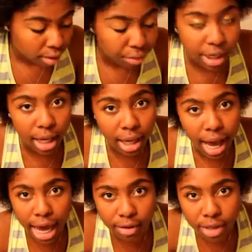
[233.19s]
But hey,
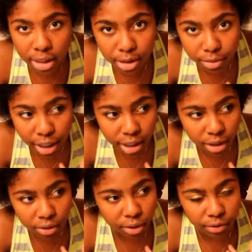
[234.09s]
I haven't had to buy
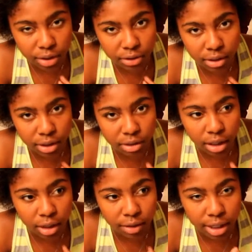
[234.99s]
another one of this since,
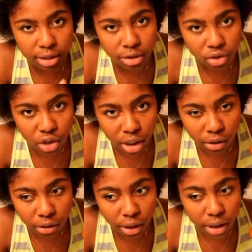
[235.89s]
and I've had it since January.